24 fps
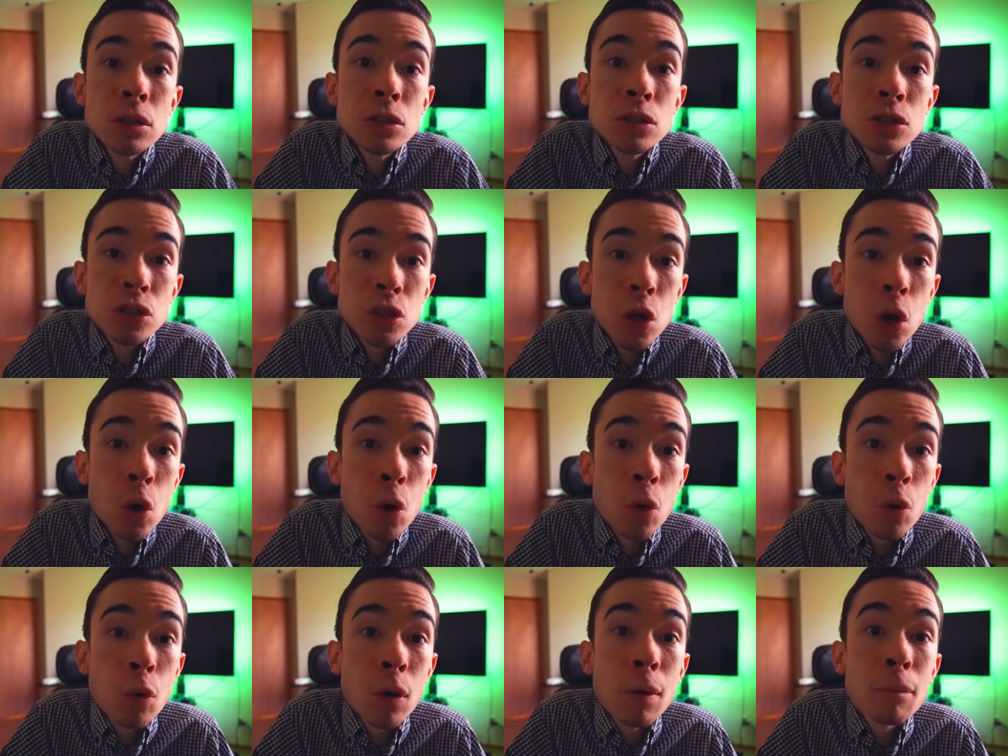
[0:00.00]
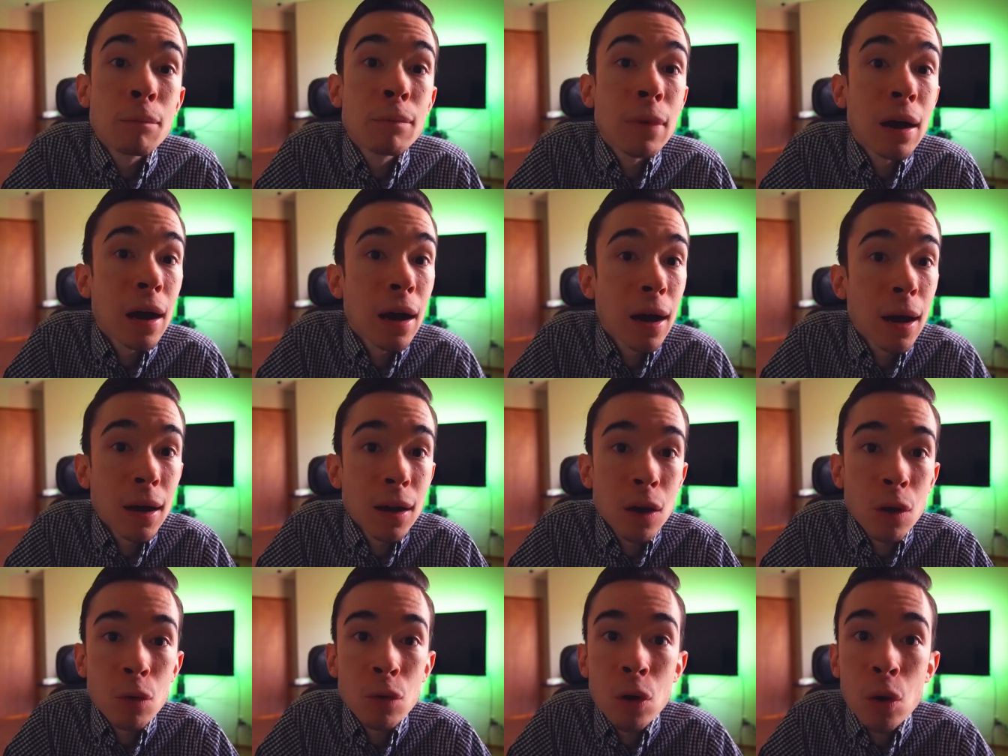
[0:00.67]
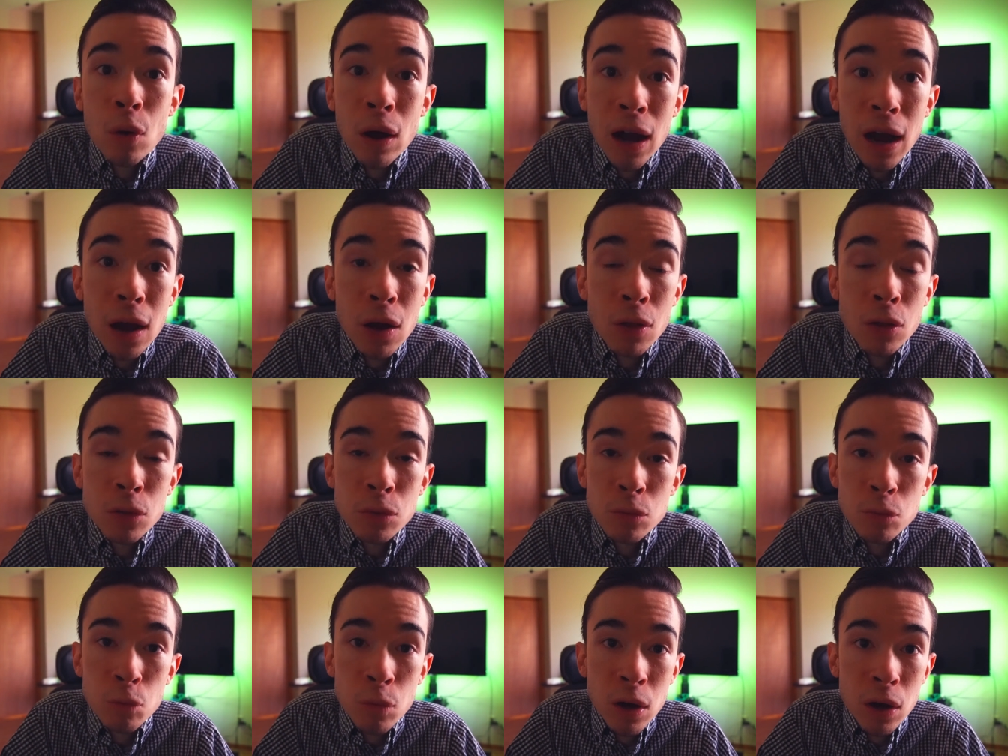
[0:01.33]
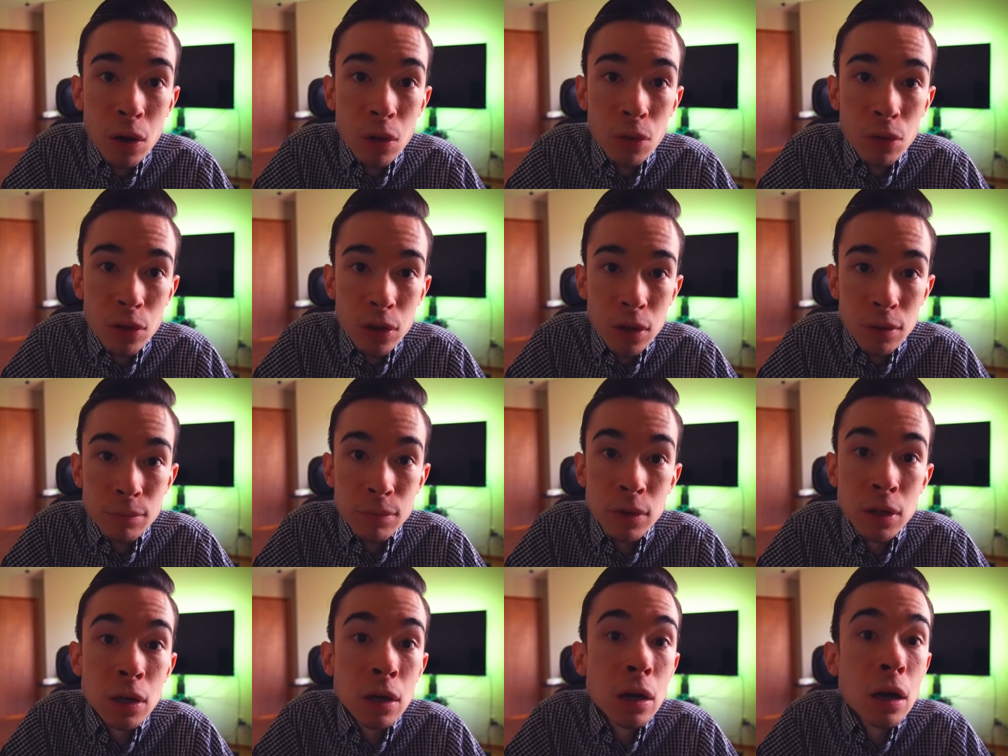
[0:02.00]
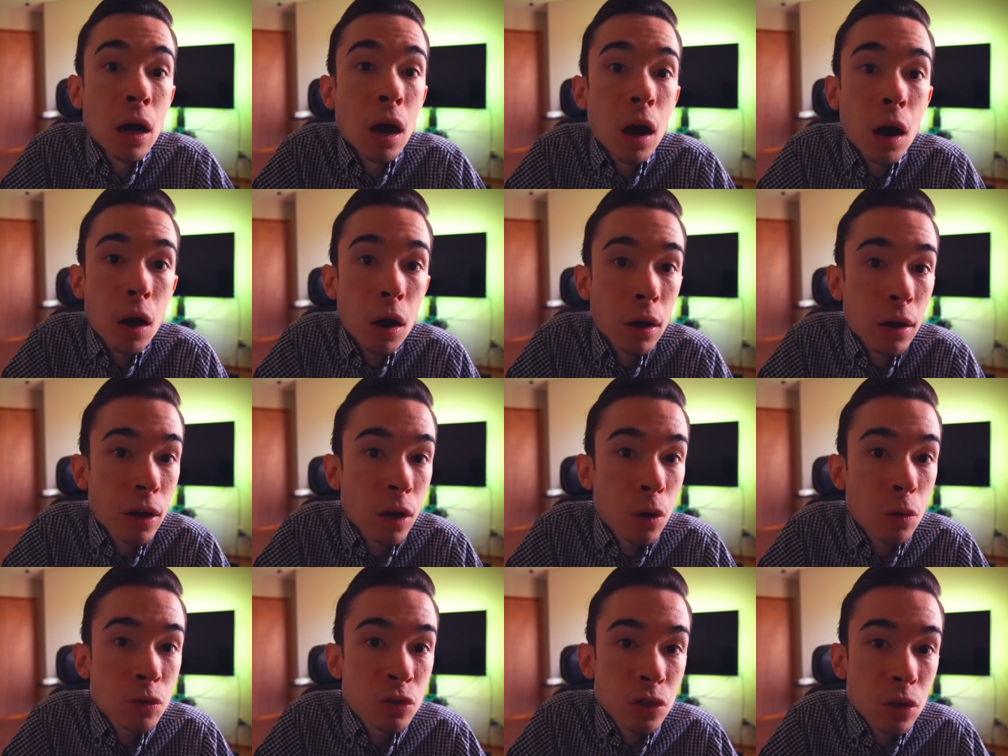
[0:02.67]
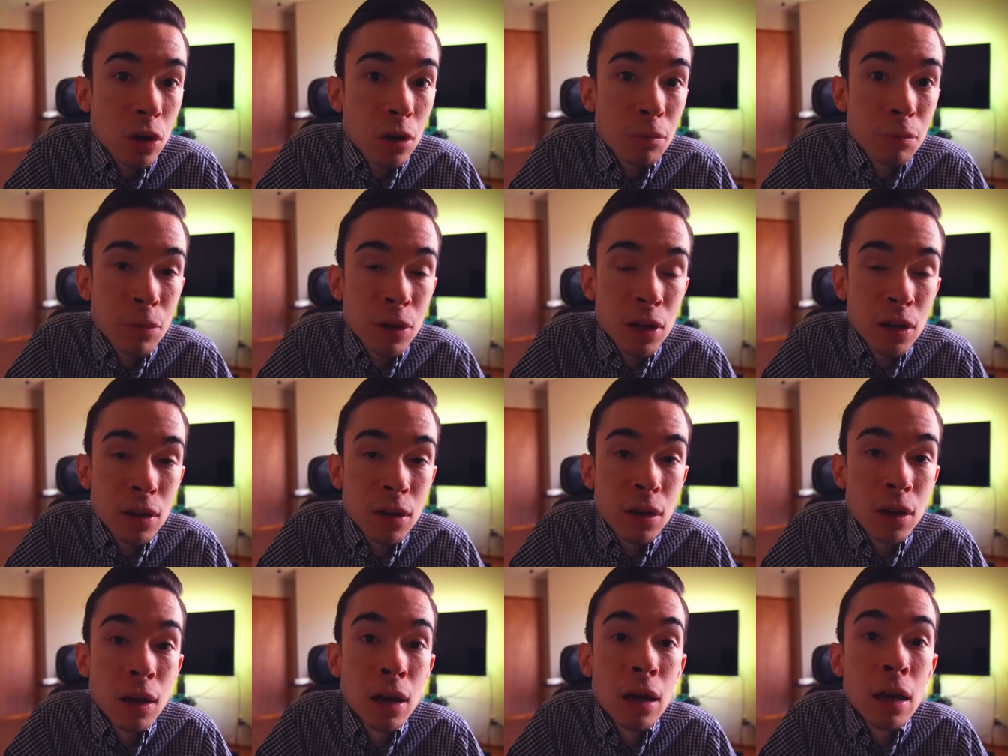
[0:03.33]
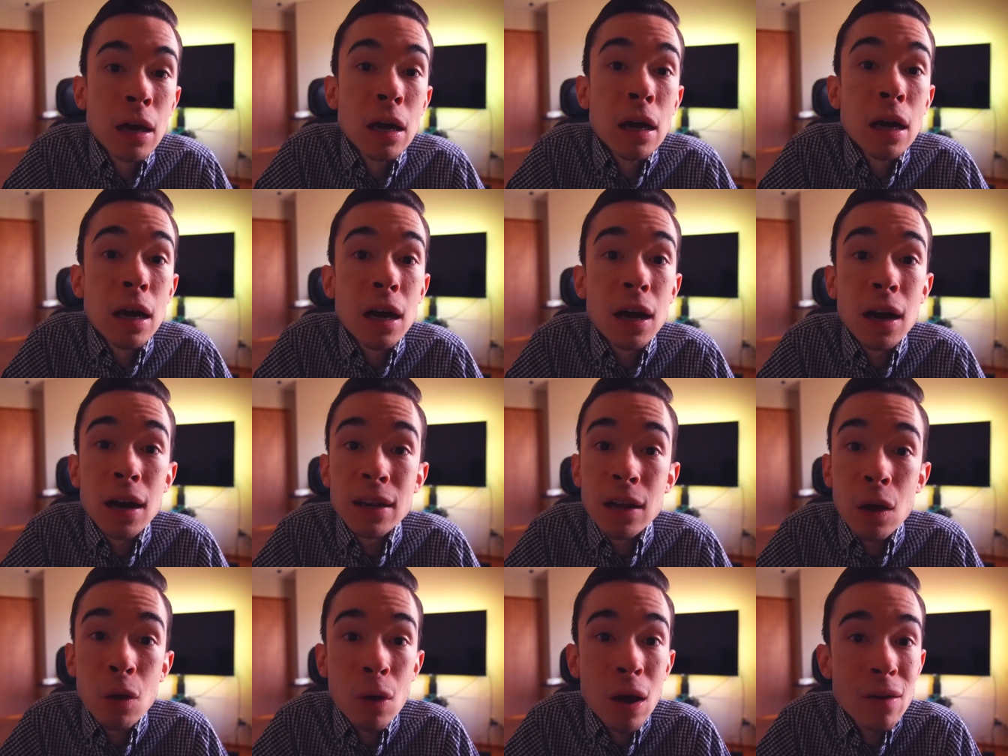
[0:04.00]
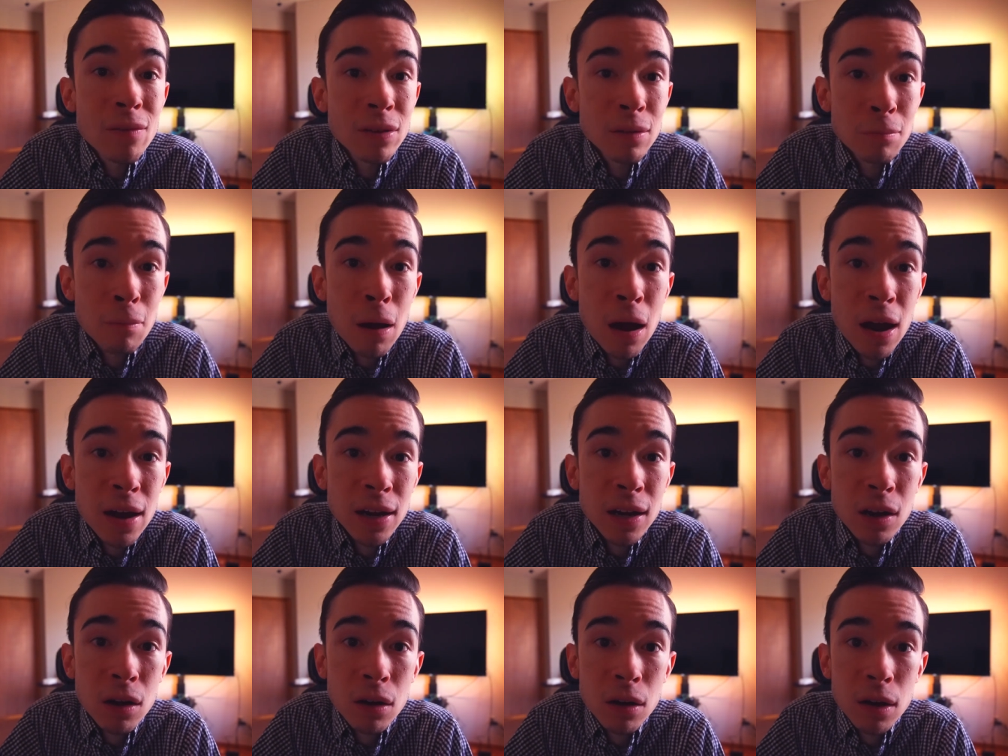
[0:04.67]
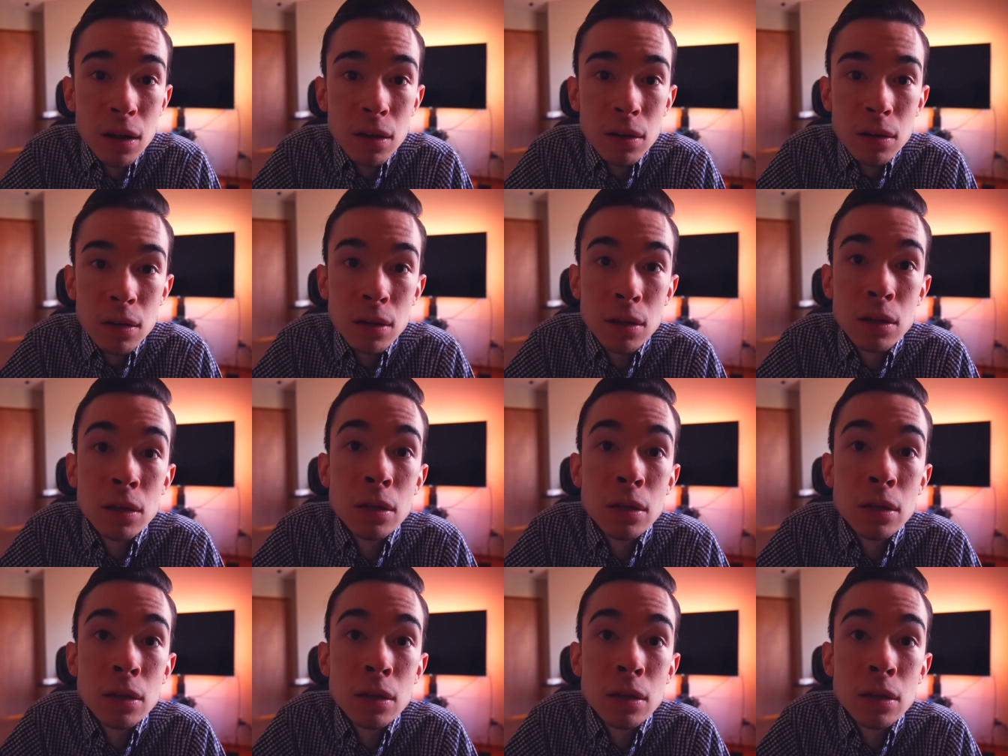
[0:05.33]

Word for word: So, I don't know how well the audio is going to be. I don't have a mic on it.